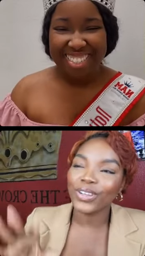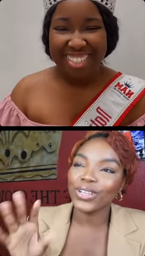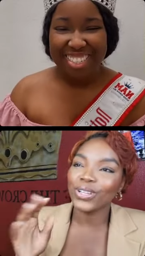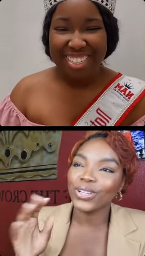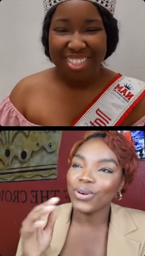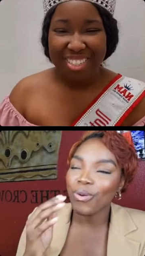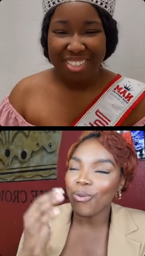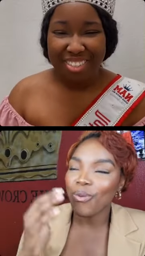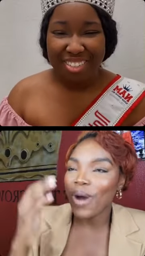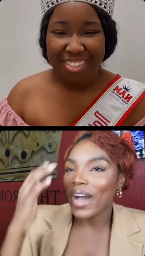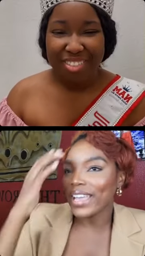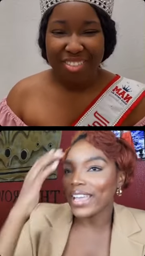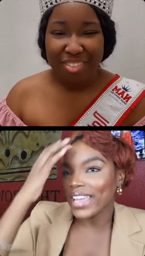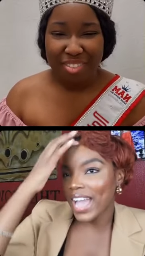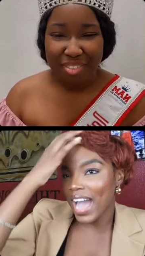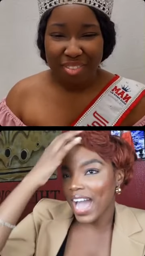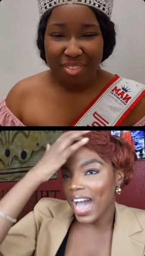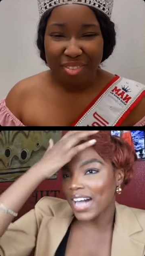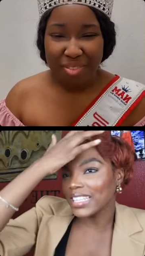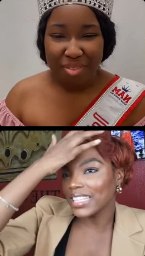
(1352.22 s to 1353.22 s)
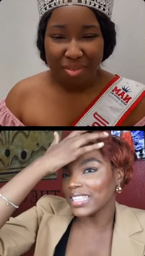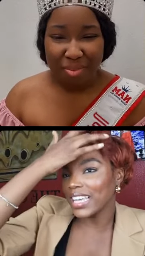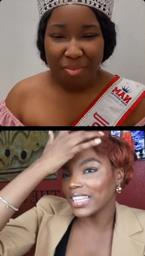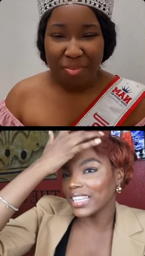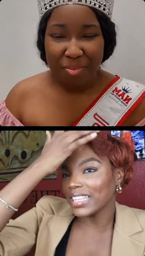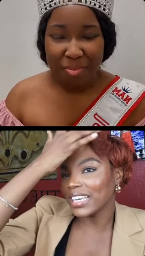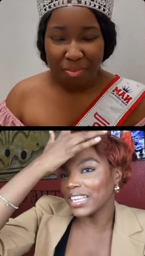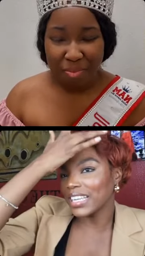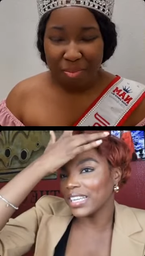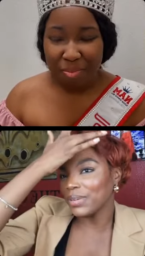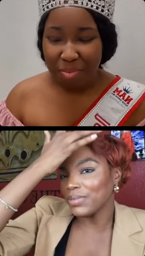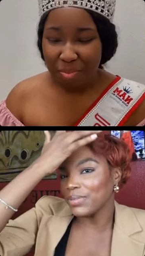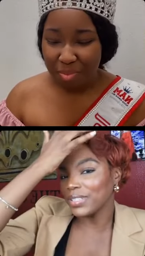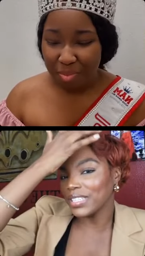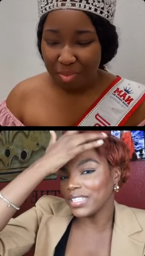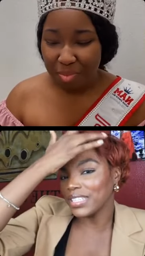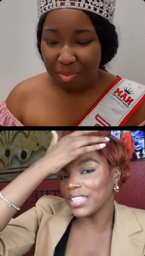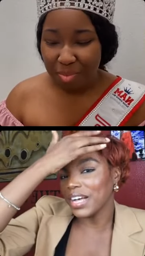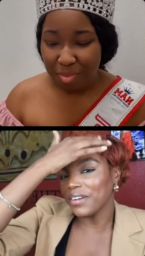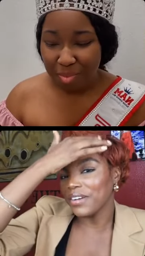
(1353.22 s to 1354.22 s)
Speaker 1: for a little while. Yeah, I'll take the
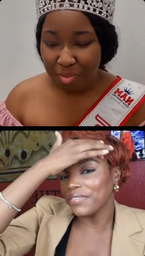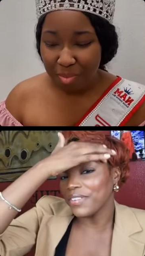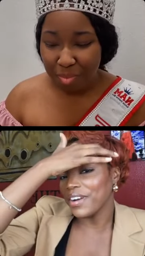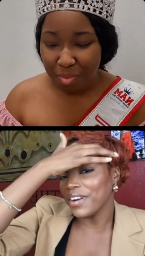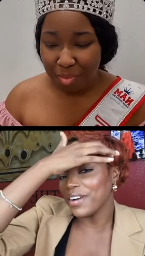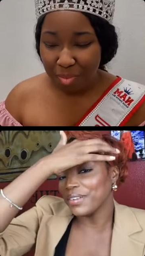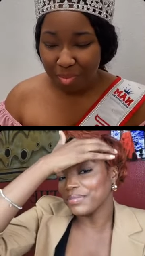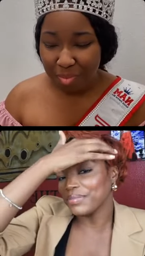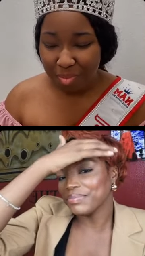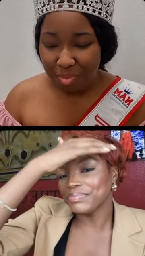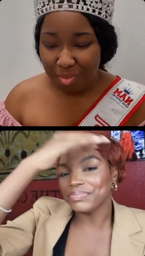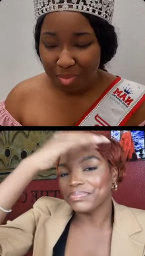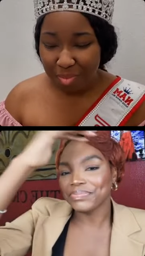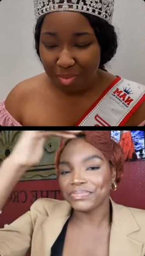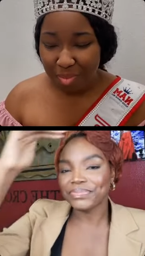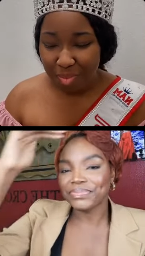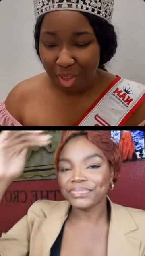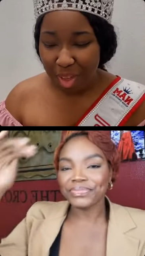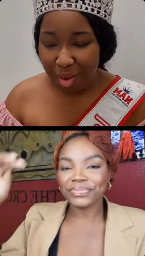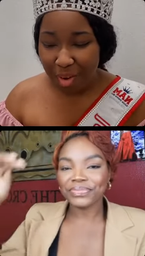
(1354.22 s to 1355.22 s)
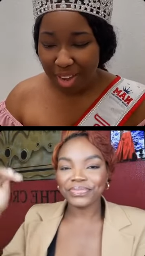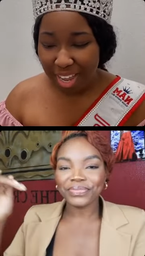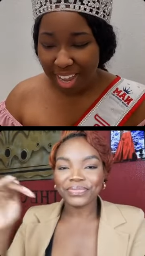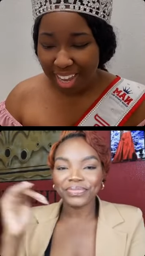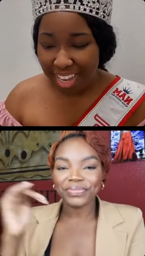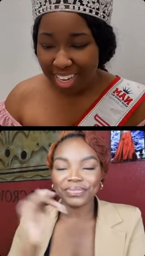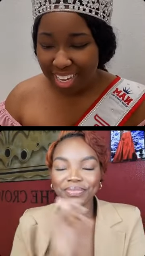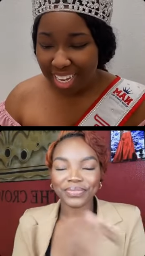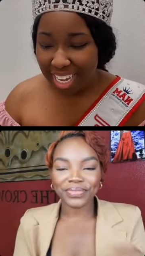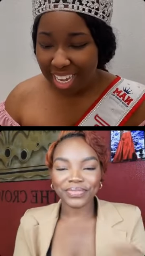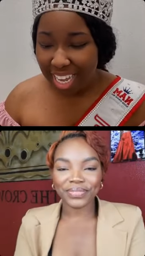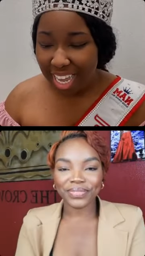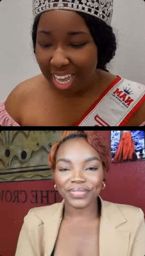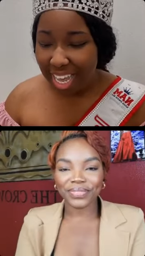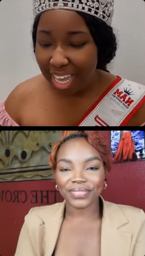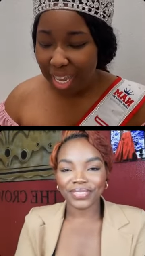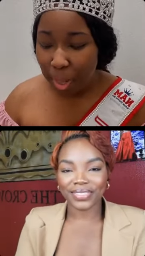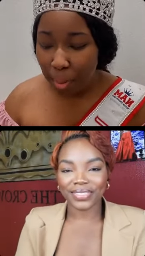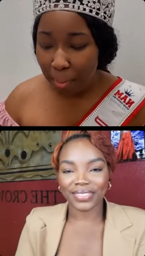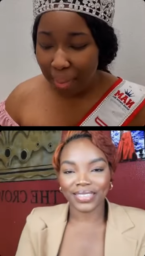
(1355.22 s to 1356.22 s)
unlimited Telfar.
Speaker 2: Okay,
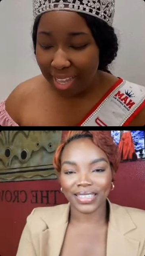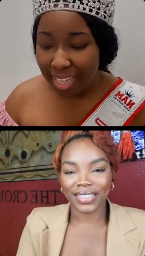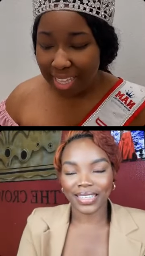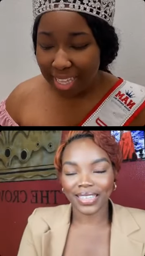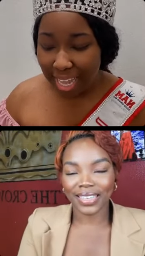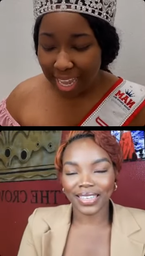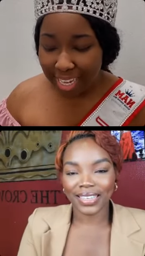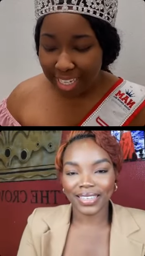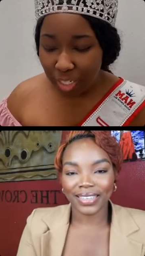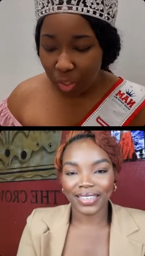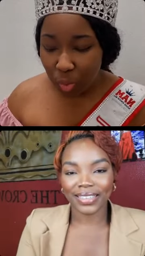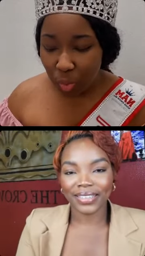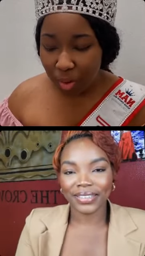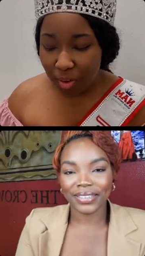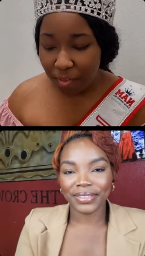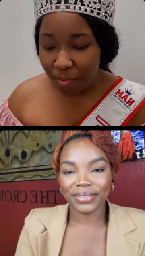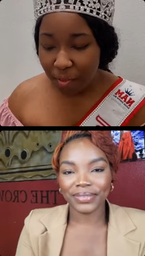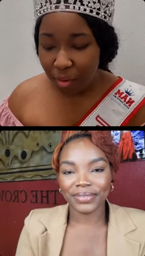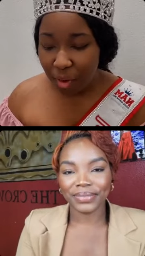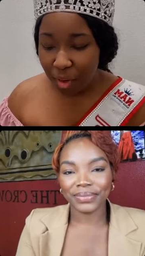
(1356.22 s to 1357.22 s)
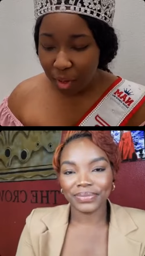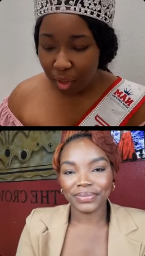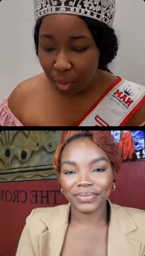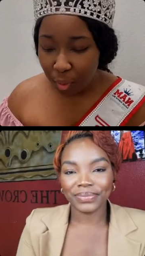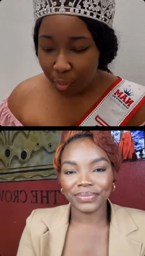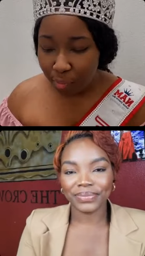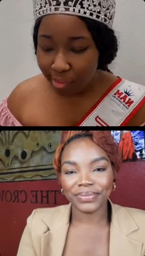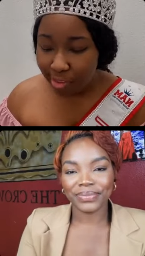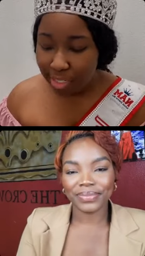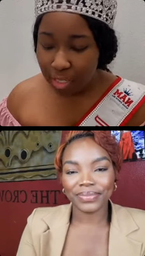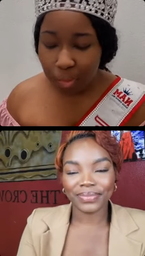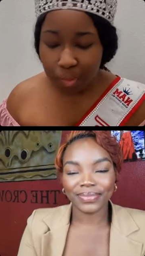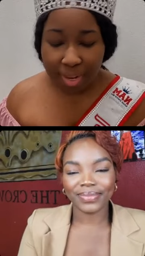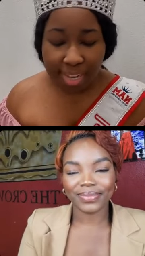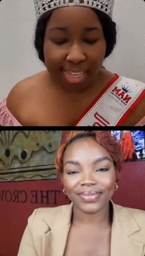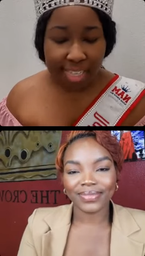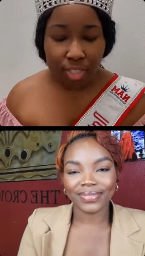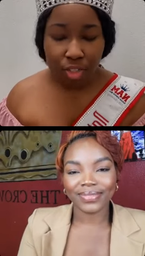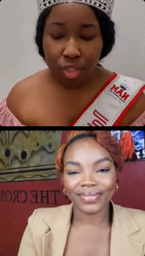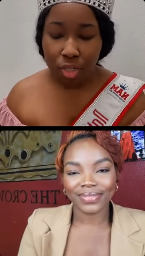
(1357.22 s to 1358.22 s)
and my last one for you. This
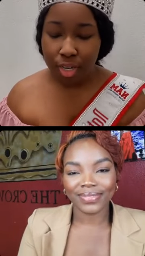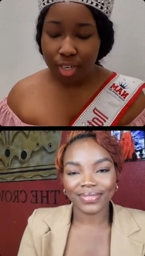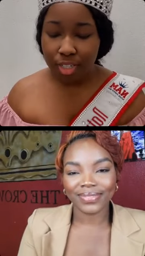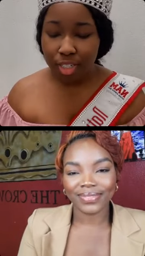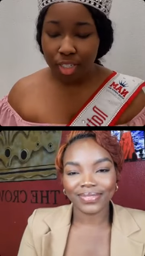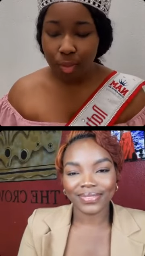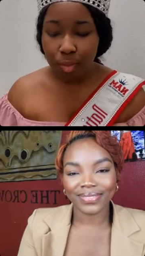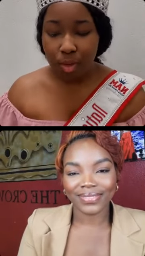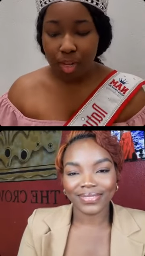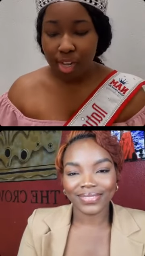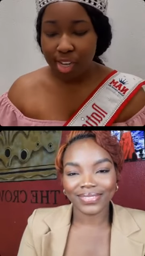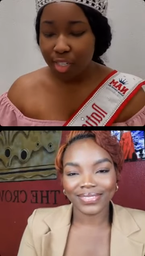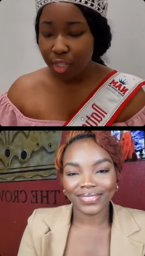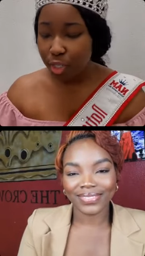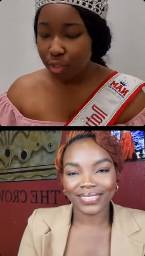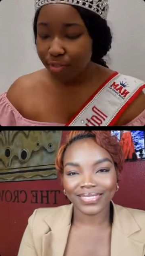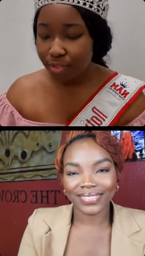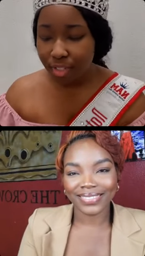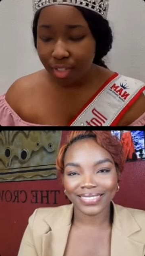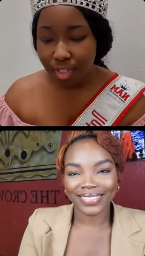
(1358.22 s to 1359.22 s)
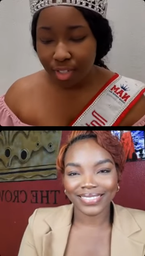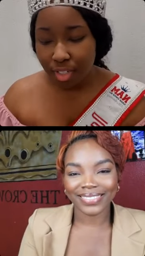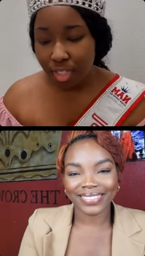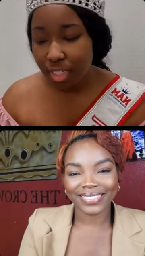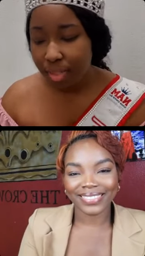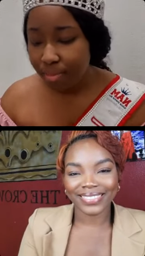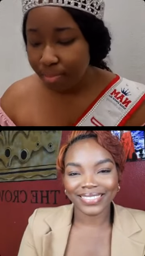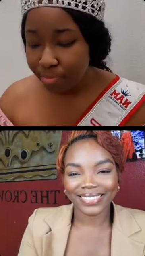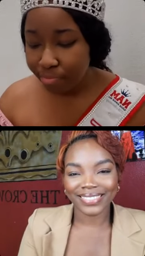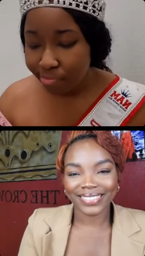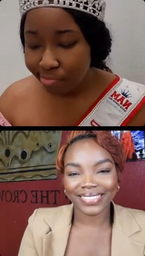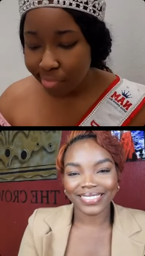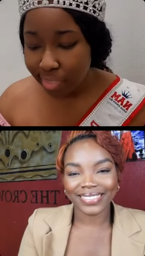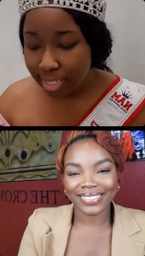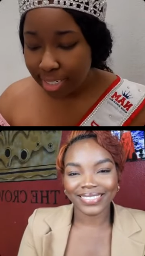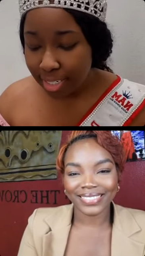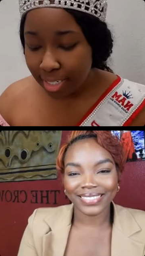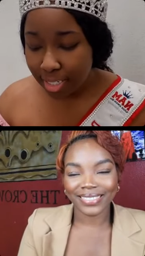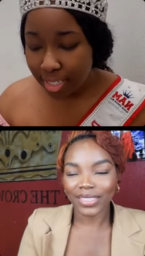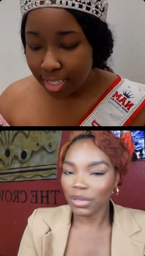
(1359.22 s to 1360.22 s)
might start some controversy.
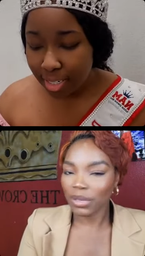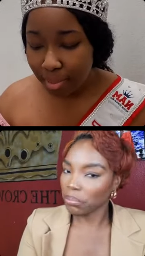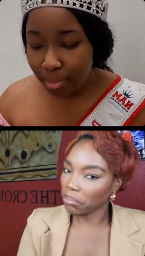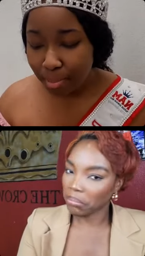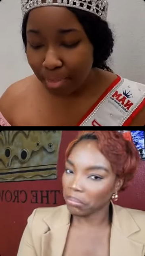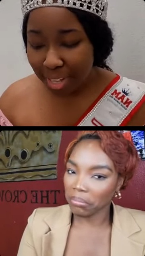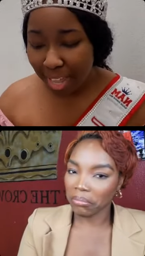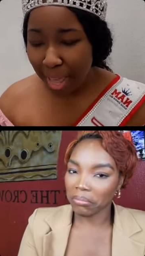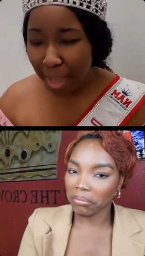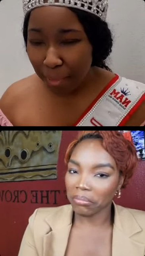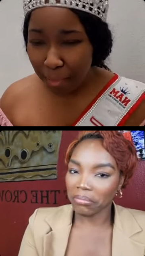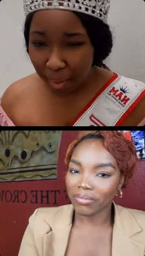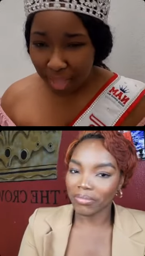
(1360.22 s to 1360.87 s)
Black